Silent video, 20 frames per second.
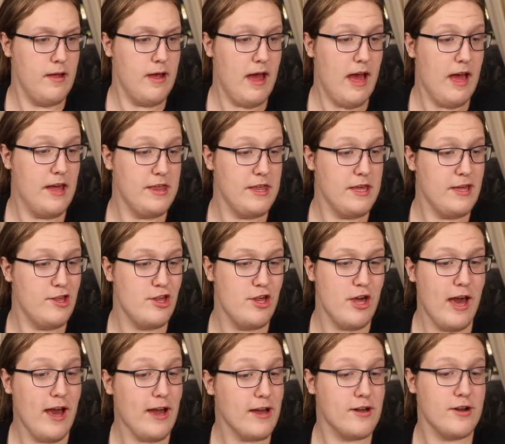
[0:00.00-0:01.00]
I think
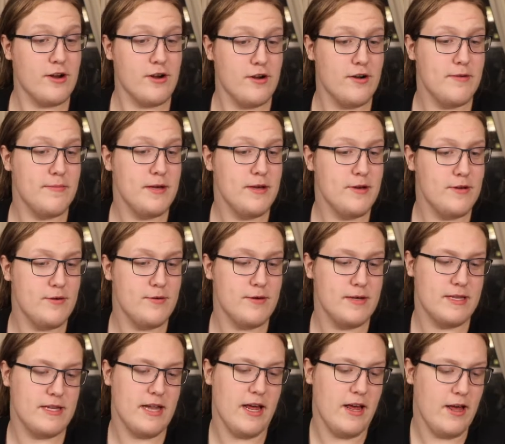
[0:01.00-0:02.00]
Jack Kirby, who
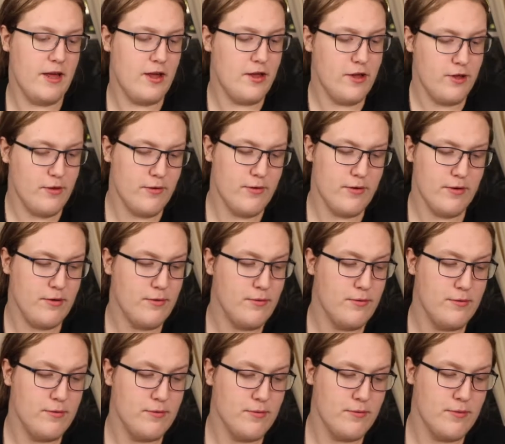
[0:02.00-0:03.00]
was
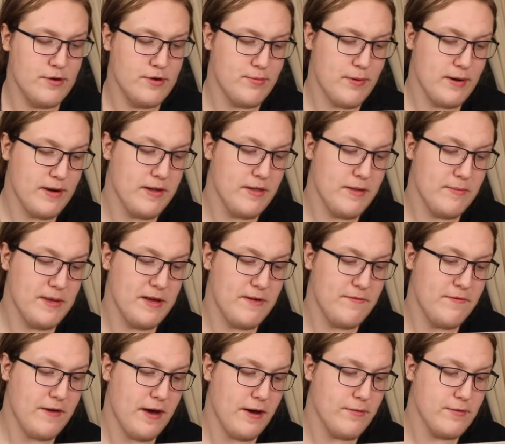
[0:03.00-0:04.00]
one of the big
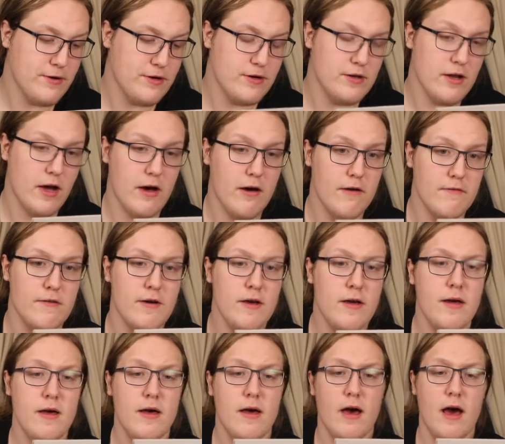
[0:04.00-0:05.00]
founders of
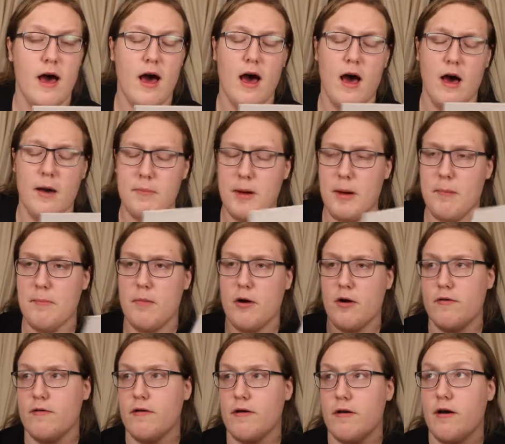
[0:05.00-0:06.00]

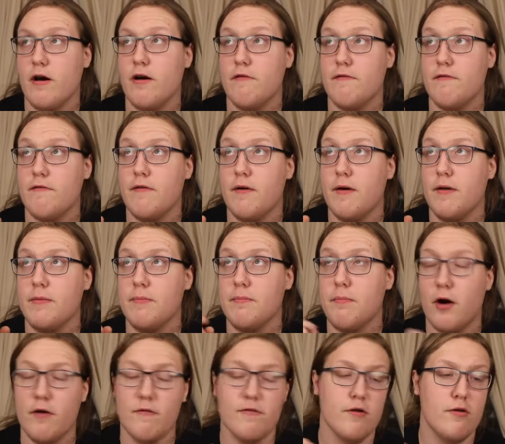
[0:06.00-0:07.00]
of
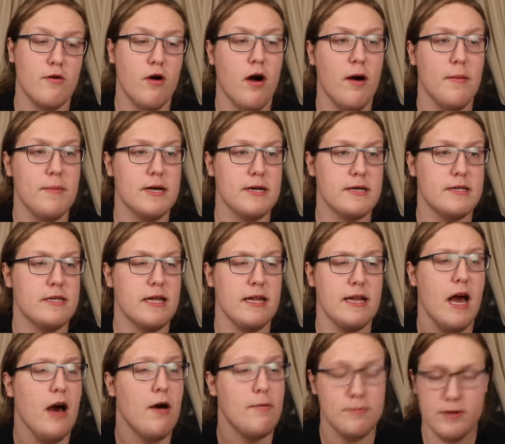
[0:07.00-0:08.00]
Marvel Comics
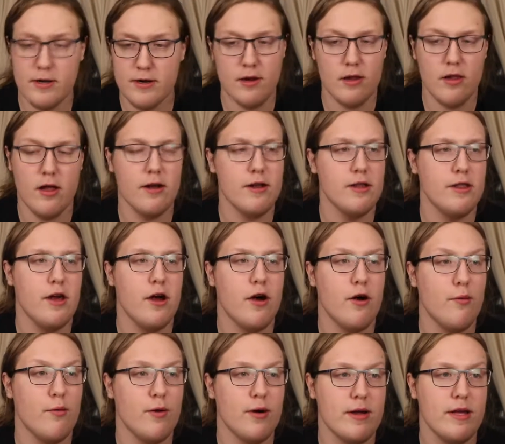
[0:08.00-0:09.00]
and did a lot of the
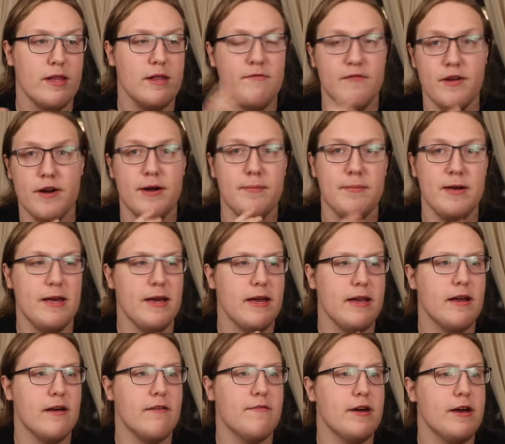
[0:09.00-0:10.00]
artwork in the very
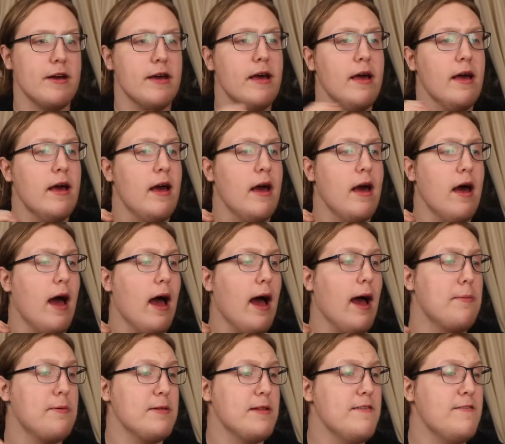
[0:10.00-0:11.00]
beginning of it.
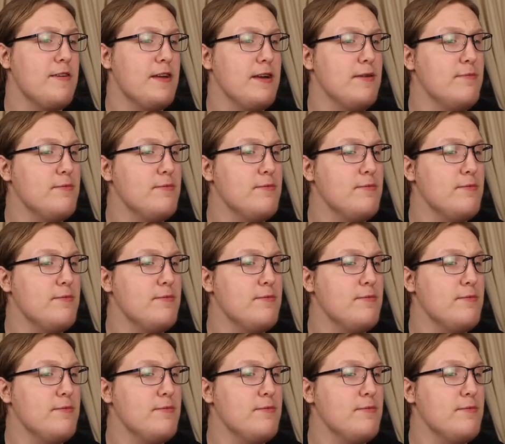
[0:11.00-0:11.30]
I believe he